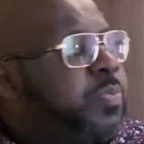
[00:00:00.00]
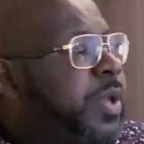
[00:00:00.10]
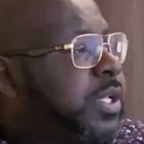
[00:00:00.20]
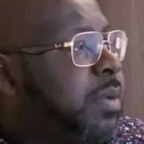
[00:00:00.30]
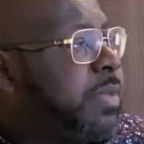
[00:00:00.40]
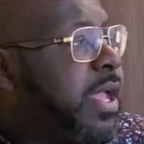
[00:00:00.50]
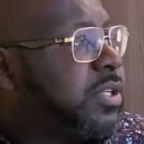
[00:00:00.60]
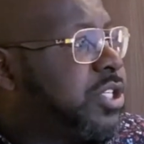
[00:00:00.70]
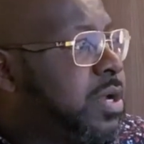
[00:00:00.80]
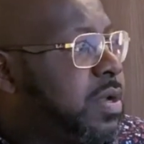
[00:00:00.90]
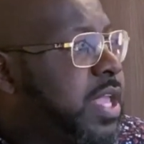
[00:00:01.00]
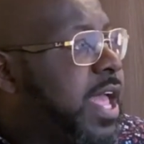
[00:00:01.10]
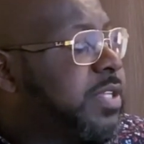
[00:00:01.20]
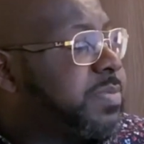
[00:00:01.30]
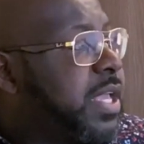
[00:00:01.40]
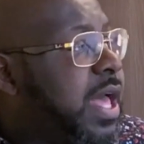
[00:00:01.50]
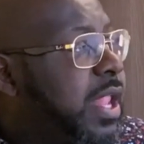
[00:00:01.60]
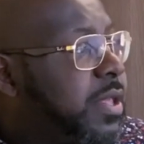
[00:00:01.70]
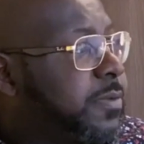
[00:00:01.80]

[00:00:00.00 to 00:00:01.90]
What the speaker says: picked up that Sherry Cass McAllen.